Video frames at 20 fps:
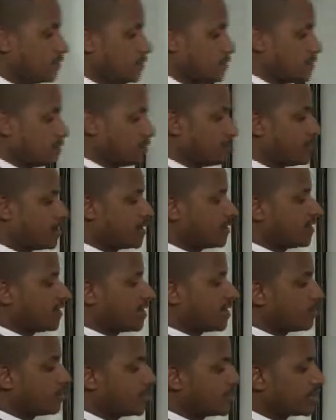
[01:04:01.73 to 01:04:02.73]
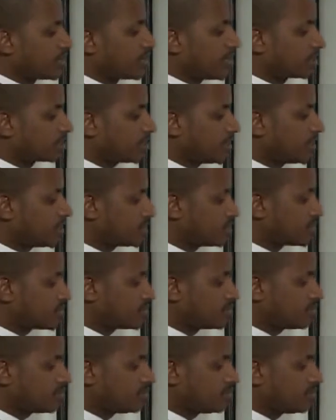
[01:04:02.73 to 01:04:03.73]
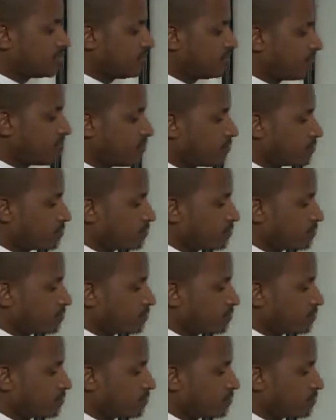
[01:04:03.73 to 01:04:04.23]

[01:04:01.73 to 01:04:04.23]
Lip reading: but they are all in gaseous form.